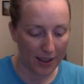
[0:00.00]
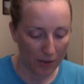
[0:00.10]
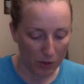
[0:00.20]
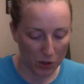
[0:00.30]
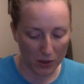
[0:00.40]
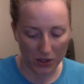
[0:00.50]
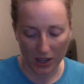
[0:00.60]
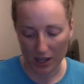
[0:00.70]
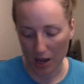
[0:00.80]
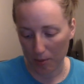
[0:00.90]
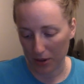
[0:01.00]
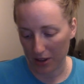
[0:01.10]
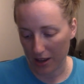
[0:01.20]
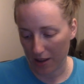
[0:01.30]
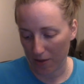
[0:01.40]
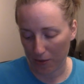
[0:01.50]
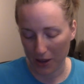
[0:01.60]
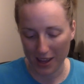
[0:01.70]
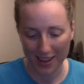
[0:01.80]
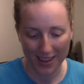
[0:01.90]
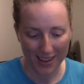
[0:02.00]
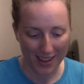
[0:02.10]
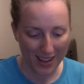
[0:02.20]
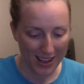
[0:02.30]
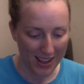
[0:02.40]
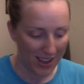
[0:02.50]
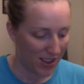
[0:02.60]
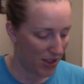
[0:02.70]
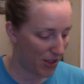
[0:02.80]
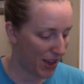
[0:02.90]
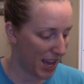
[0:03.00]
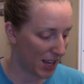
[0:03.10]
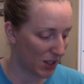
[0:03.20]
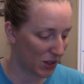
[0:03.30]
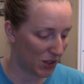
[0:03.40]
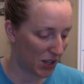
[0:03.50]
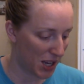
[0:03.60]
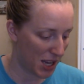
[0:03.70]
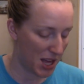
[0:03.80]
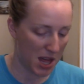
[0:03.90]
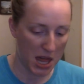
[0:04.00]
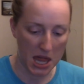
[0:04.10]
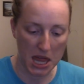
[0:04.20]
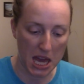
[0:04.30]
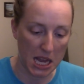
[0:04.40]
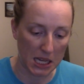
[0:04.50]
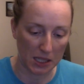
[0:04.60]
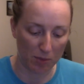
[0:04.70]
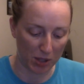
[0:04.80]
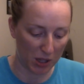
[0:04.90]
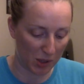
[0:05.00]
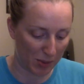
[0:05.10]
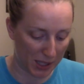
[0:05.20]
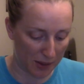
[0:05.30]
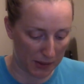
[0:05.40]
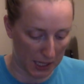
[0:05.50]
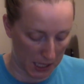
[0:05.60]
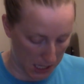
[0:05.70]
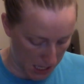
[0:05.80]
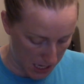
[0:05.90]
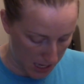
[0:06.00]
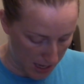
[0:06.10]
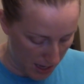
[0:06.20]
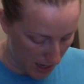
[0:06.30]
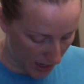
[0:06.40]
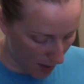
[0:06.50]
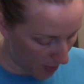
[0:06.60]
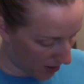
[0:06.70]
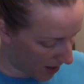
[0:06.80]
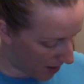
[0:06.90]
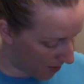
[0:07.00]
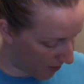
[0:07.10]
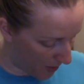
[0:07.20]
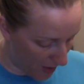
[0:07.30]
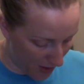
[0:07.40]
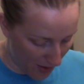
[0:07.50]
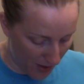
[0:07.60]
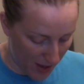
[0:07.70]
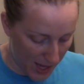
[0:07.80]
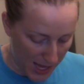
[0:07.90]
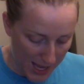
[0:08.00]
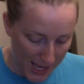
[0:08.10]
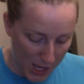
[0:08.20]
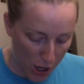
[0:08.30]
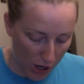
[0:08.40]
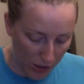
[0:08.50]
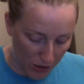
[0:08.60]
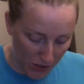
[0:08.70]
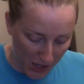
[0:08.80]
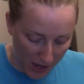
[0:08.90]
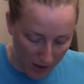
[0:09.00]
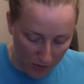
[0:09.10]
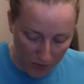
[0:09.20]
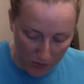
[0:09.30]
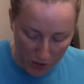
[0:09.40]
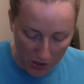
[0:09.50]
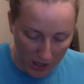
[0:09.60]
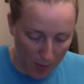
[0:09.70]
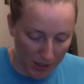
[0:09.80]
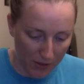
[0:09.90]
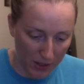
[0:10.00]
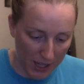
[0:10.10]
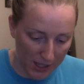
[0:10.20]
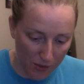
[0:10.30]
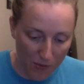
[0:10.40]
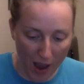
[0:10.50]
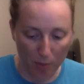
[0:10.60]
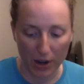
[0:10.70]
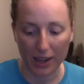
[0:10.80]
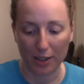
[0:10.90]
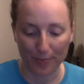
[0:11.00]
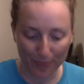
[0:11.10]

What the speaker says: which was a couple of things, I'm so specific, a couple of yards of a couple different kinds of fabric.